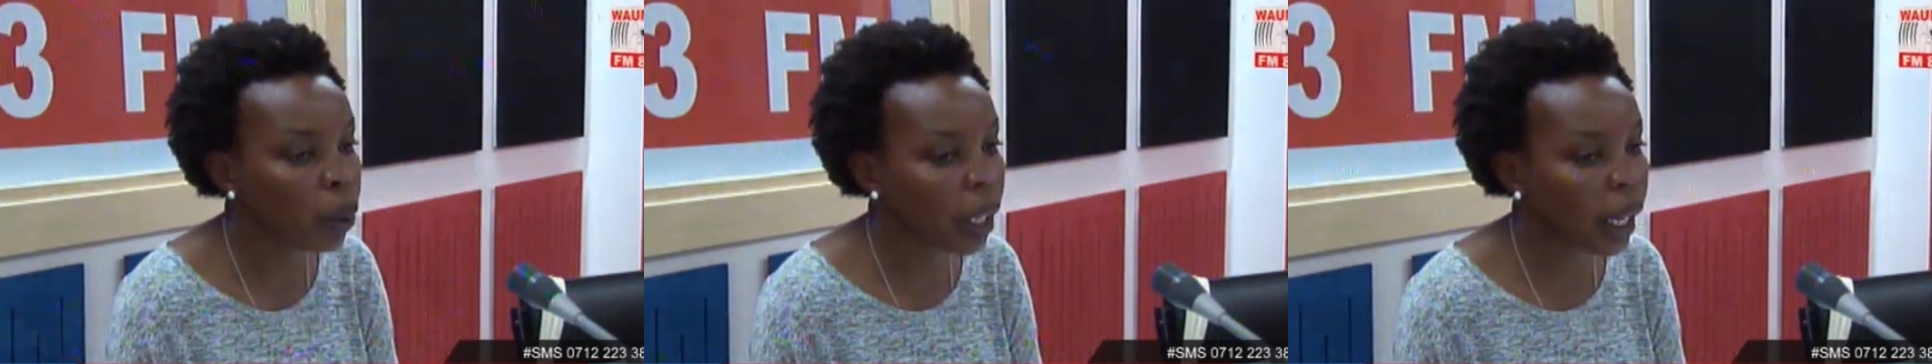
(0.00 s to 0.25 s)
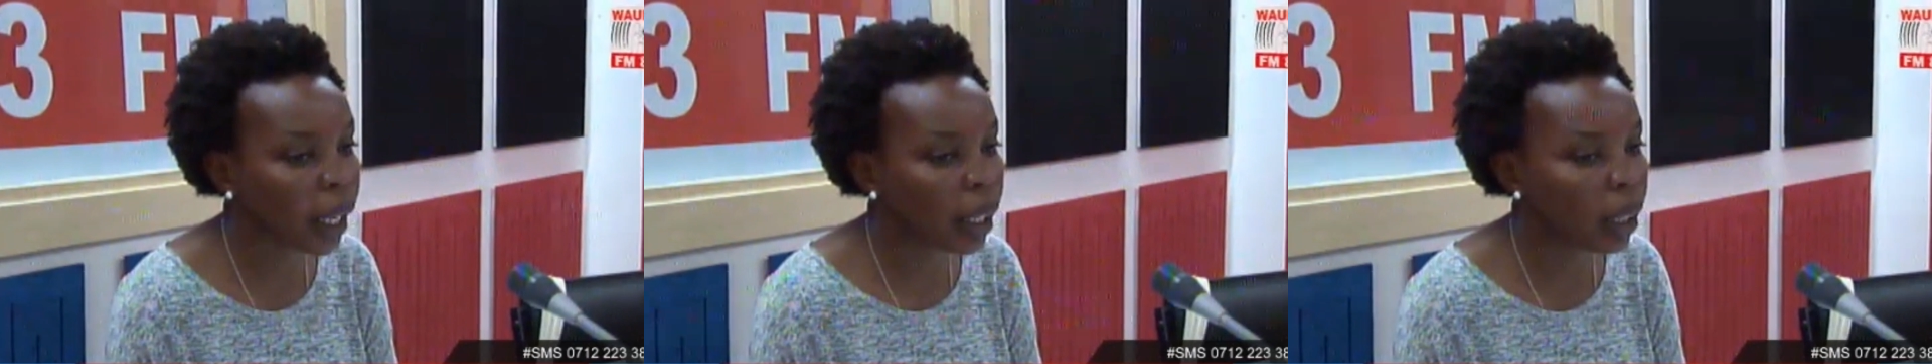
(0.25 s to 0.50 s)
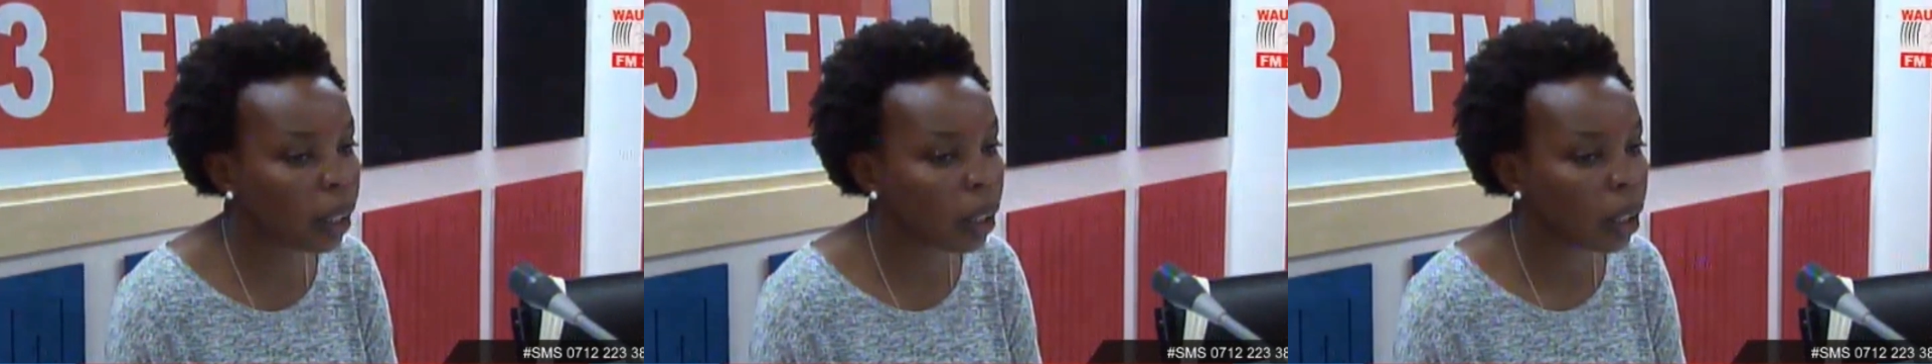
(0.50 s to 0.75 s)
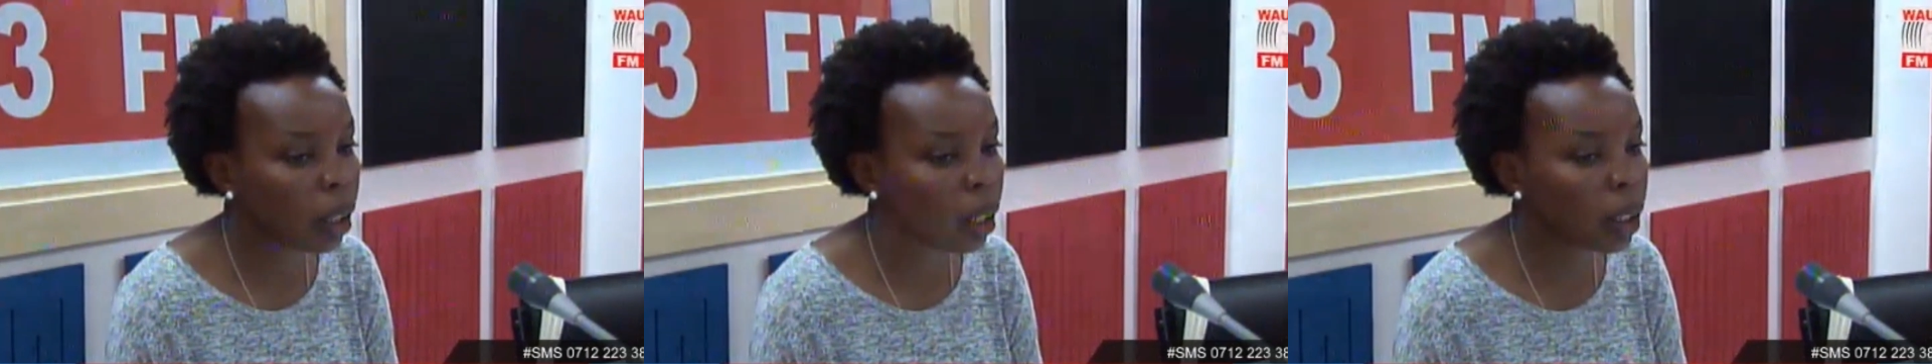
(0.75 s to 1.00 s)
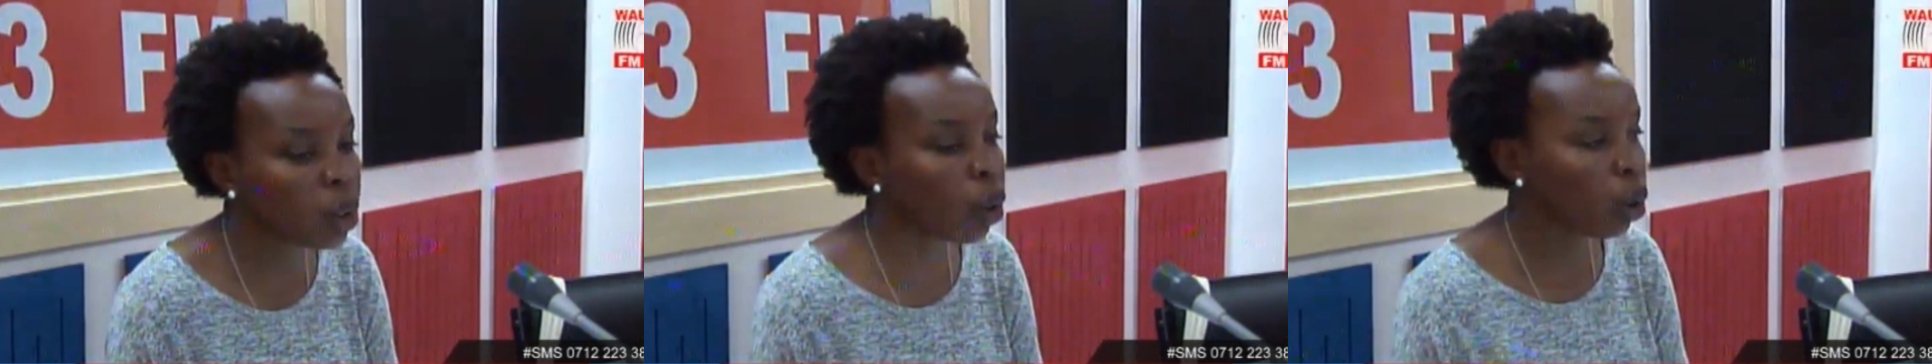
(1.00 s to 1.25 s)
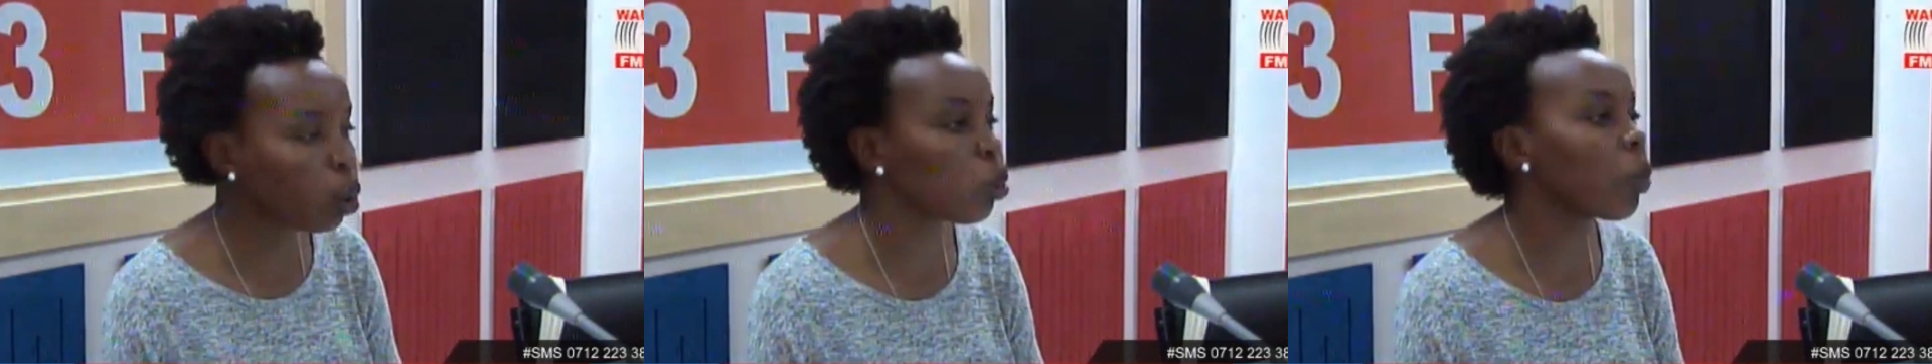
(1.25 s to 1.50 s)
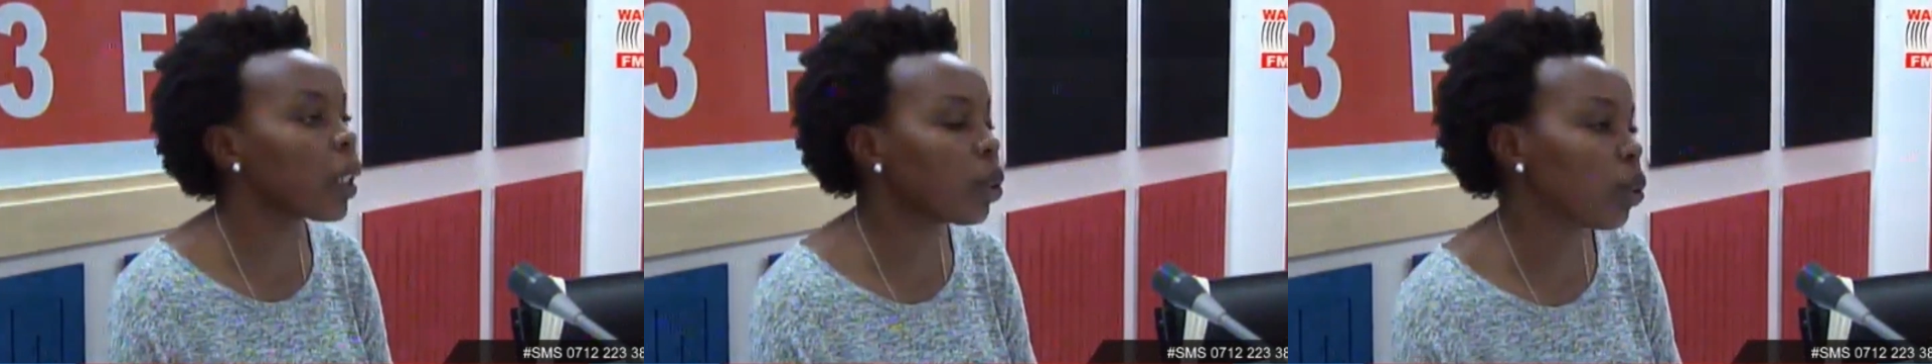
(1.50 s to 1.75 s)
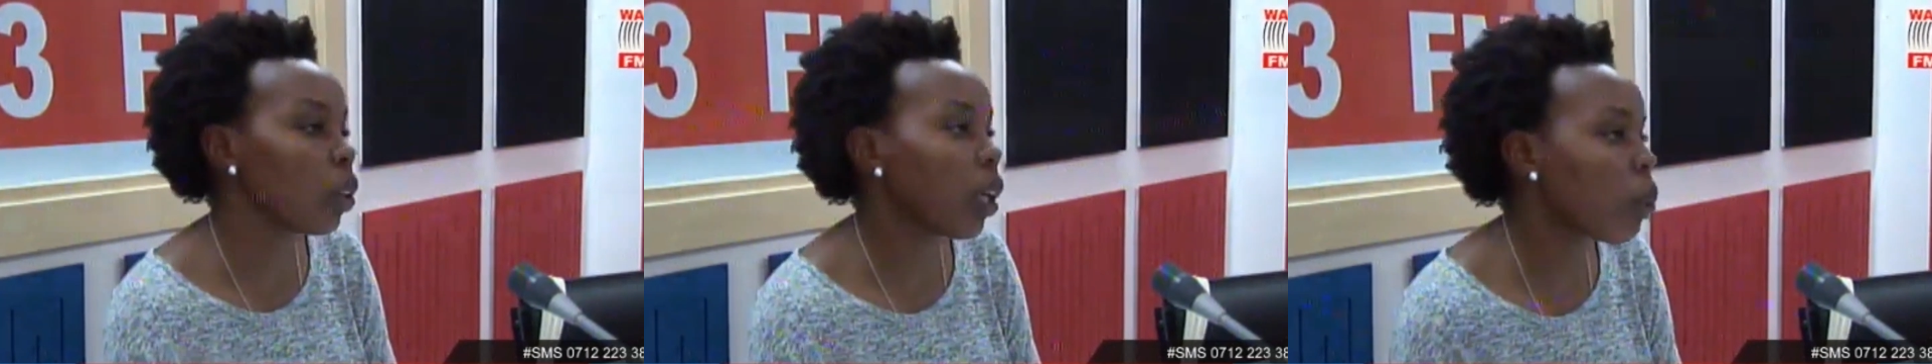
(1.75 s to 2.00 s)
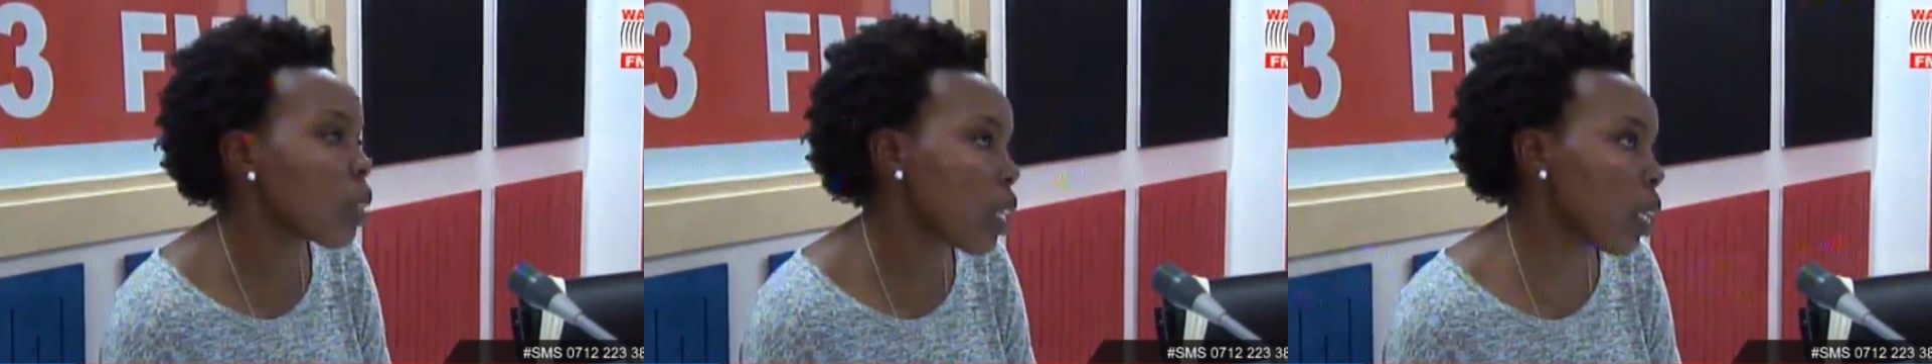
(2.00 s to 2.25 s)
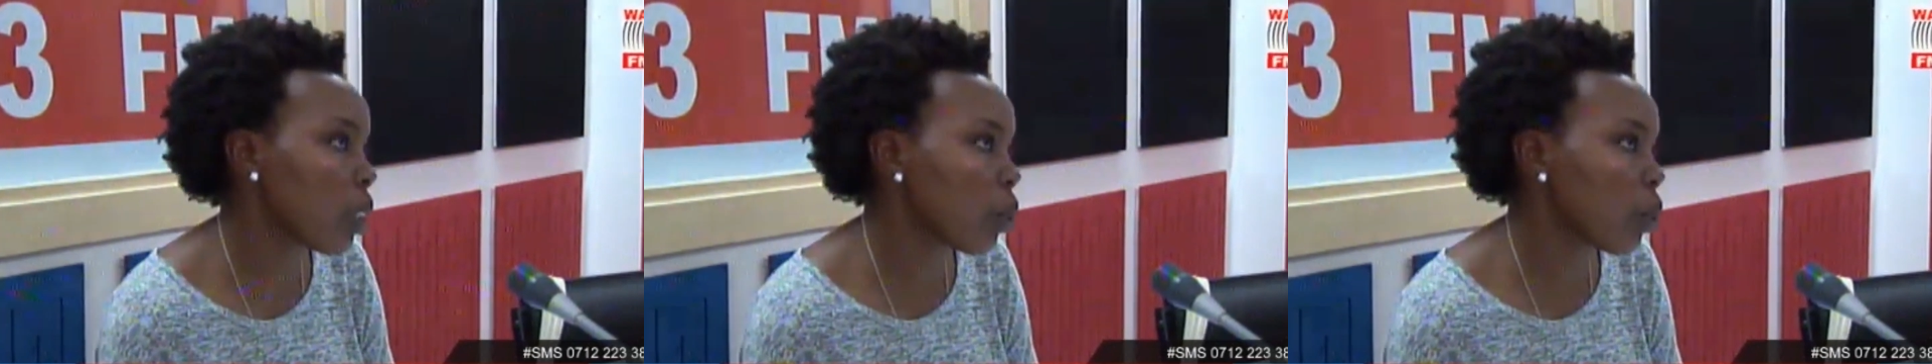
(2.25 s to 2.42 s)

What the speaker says: we would like, it's not too much, I would say,